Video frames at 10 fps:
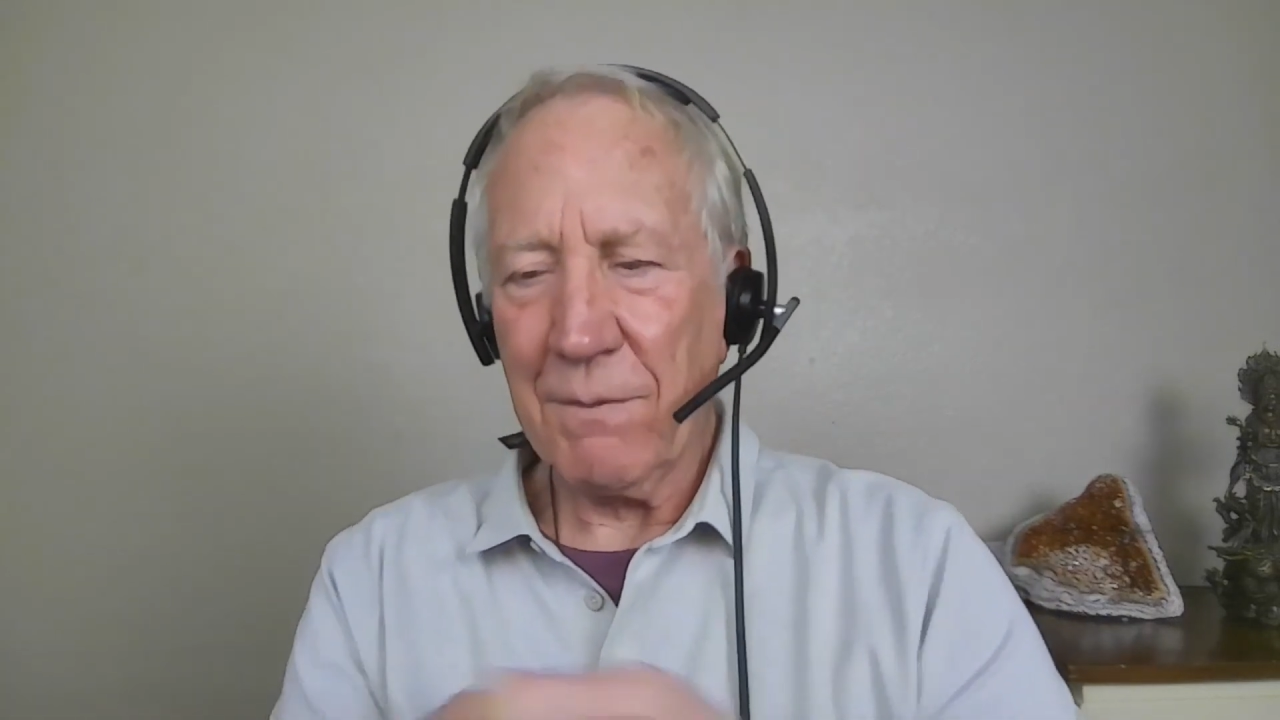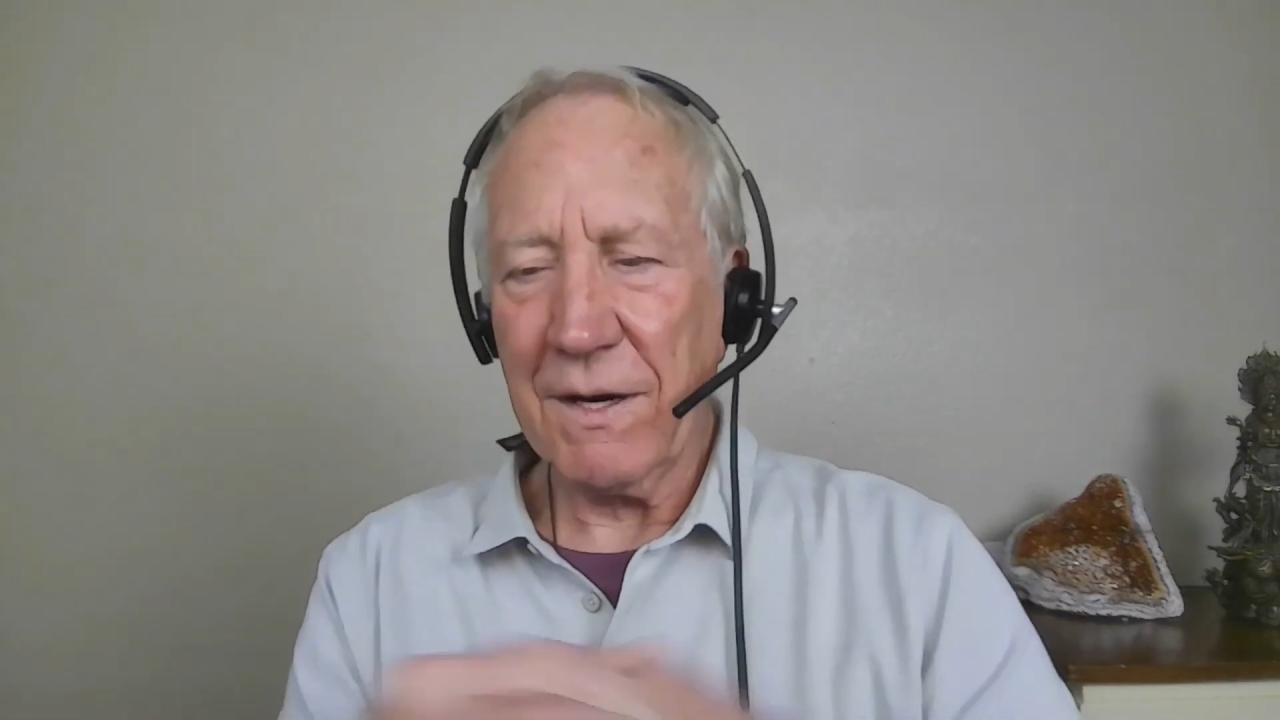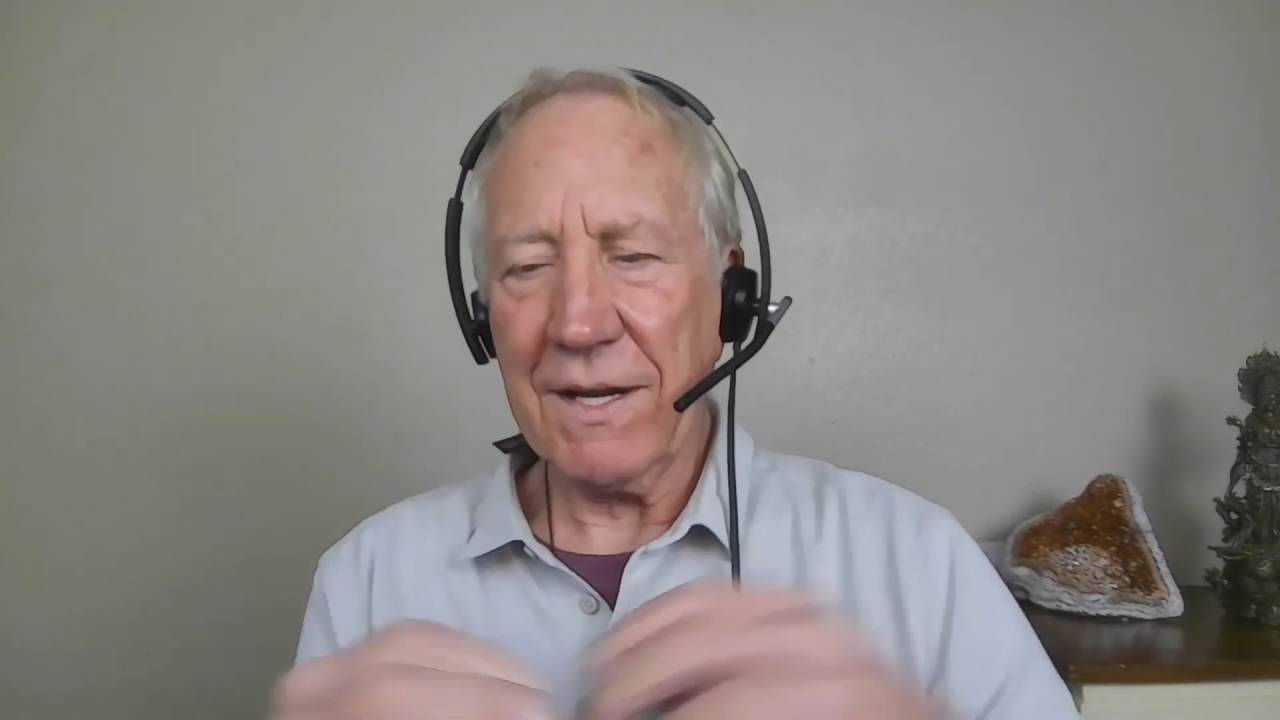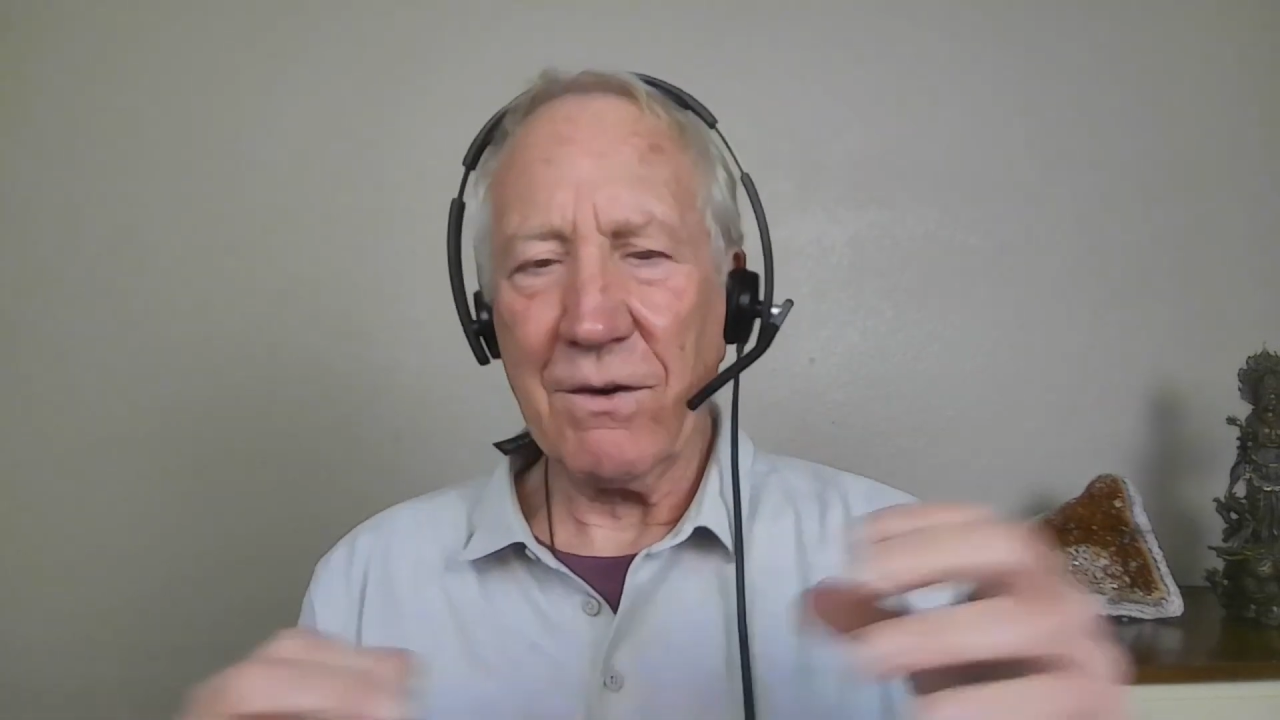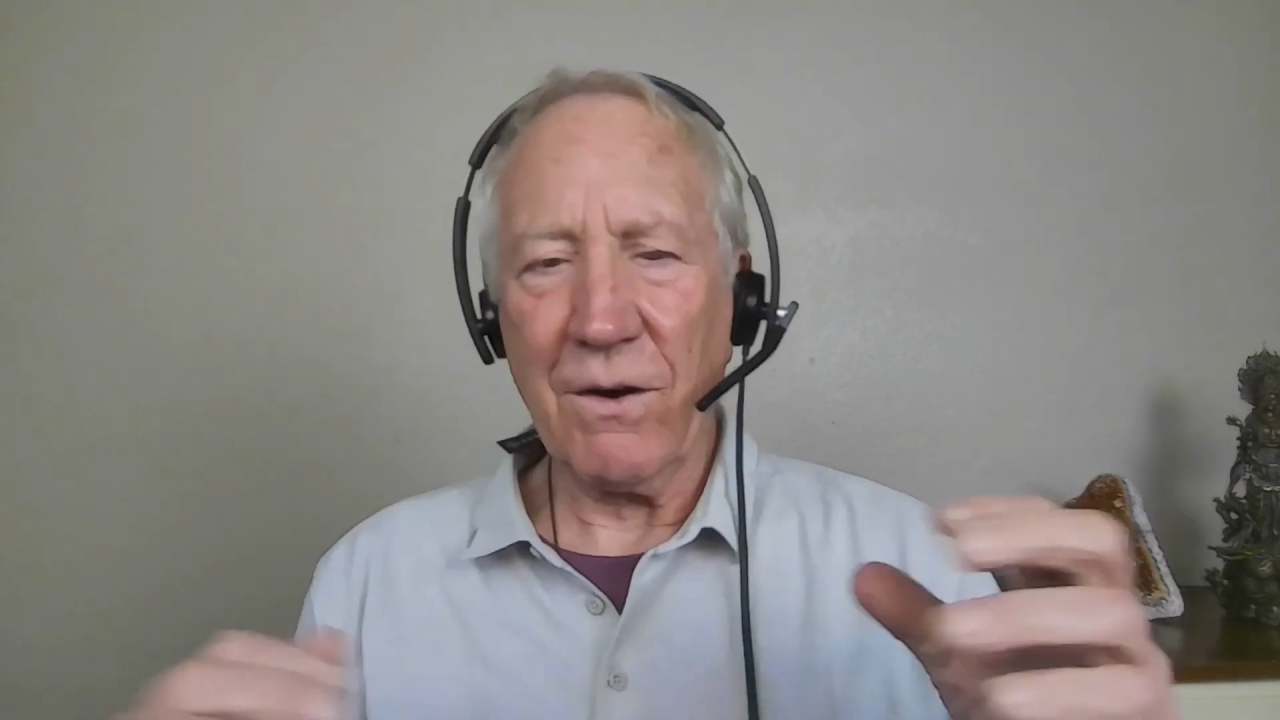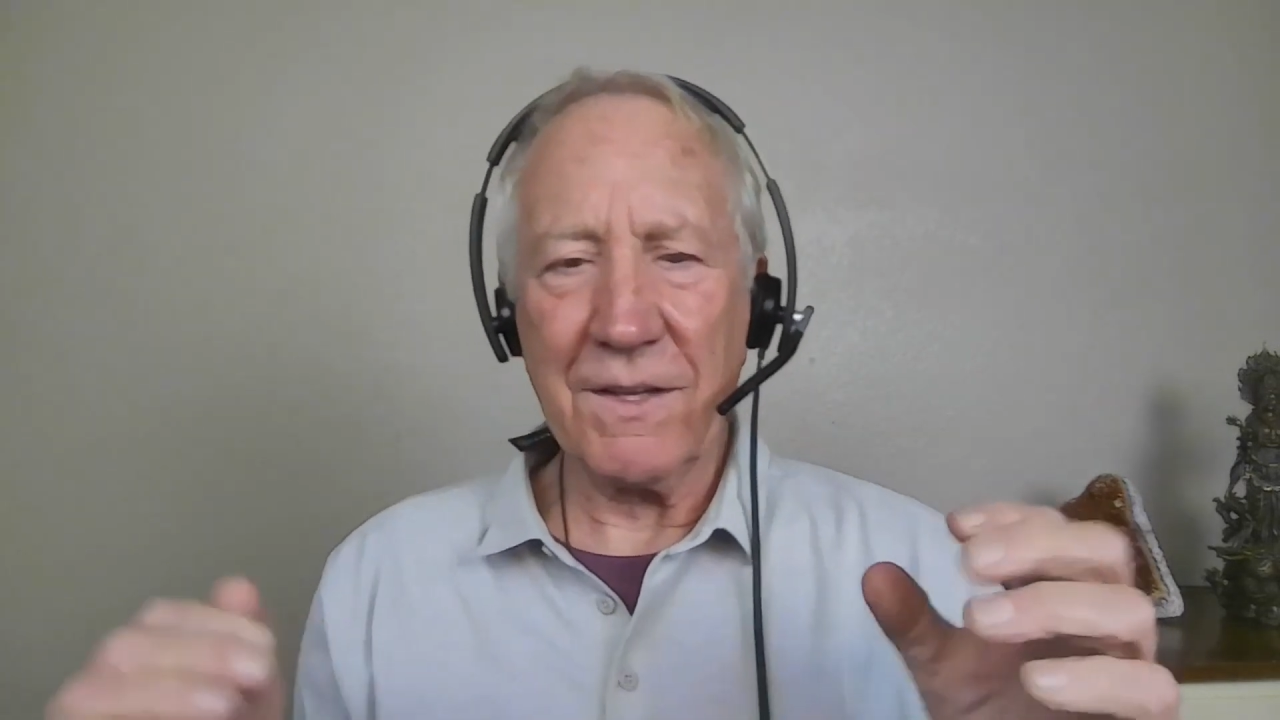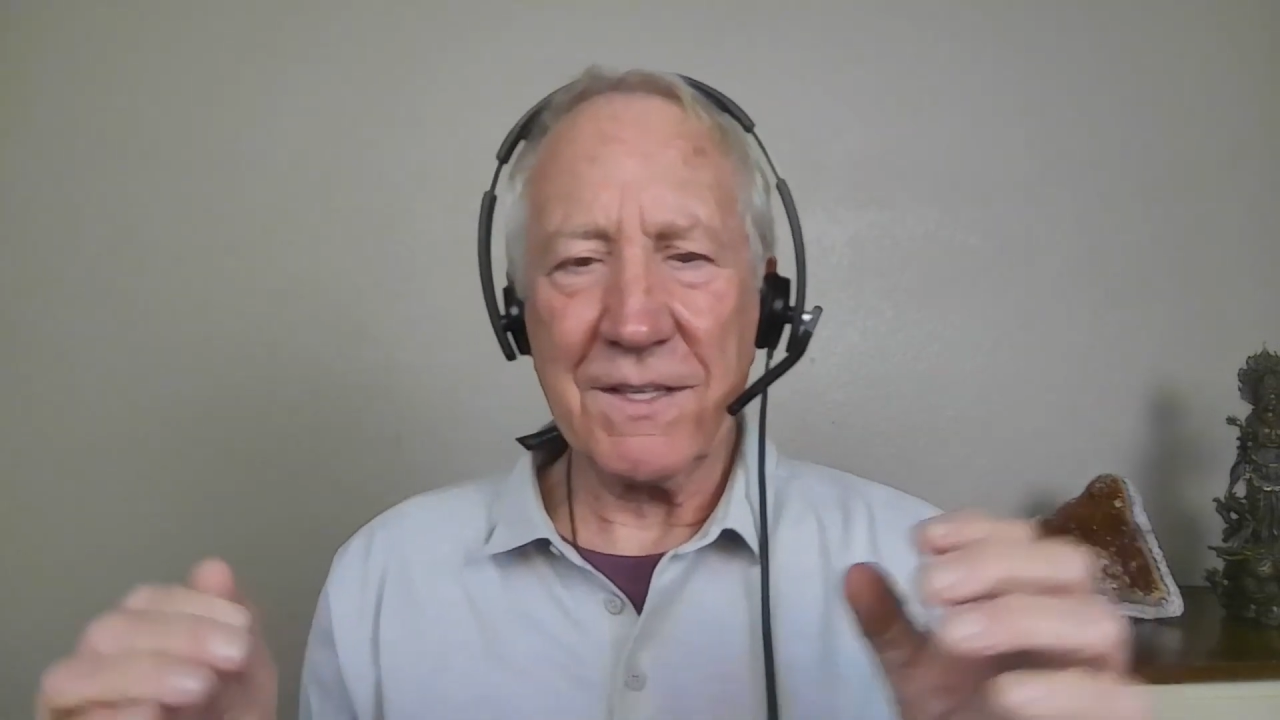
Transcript: But anyhow, all